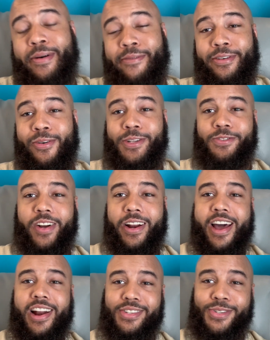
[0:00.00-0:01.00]
My phone is running
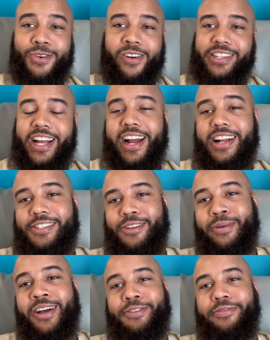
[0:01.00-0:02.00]
out of storage. I got so
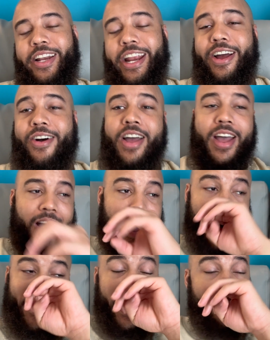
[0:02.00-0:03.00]
much video.
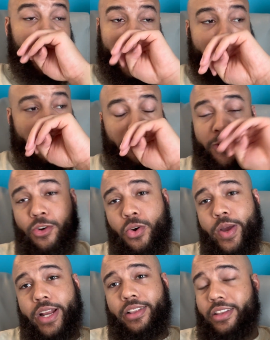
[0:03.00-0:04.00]
But yeah, pretty much real
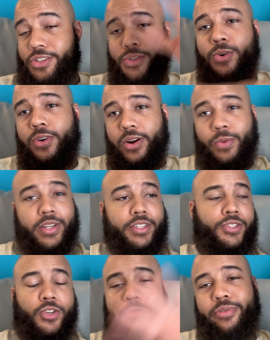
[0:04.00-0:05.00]
quick, the store was
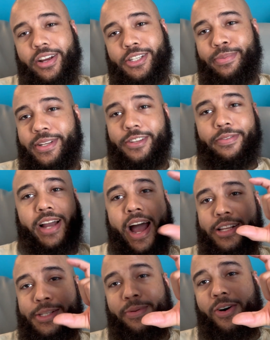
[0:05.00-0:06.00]
super expensive. They
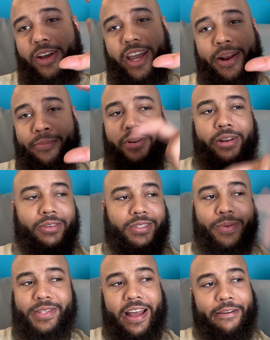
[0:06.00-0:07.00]
got small can Pringles. It
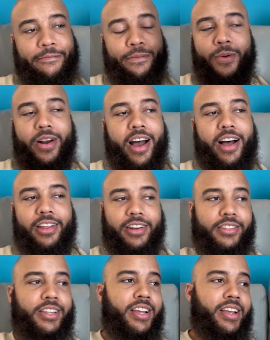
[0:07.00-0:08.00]
was like
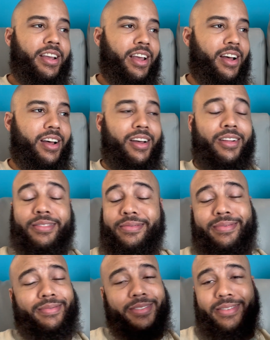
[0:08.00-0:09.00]
$4.
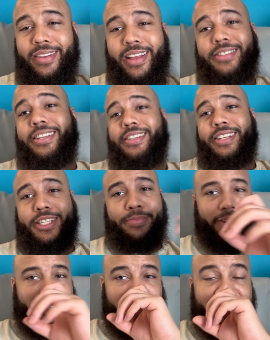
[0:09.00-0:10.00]
It's just
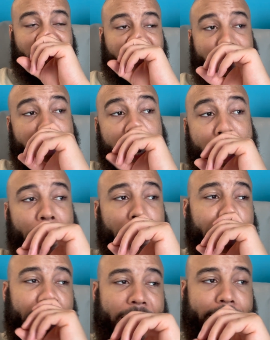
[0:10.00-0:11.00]
expensive. So for me, the
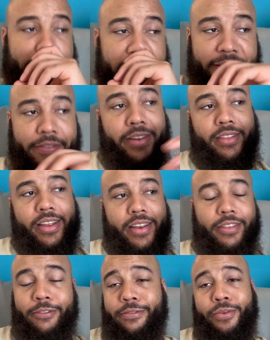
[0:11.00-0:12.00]
ugly is definitely
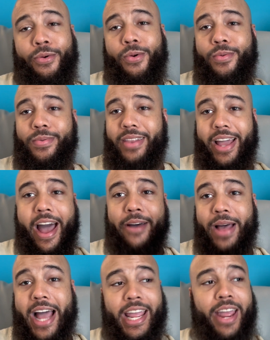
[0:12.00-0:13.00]
the food. Like
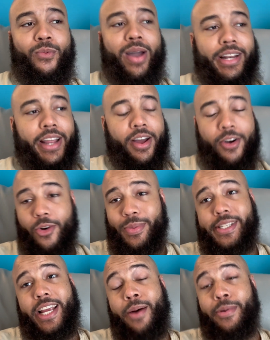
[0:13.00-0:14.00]
I can't wait to get home and
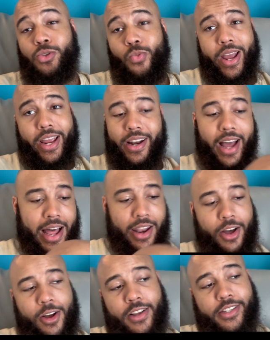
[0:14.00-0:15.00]
see how much weight I
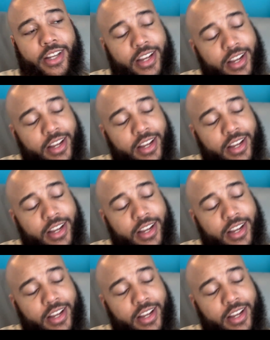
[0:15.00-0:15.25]
lost.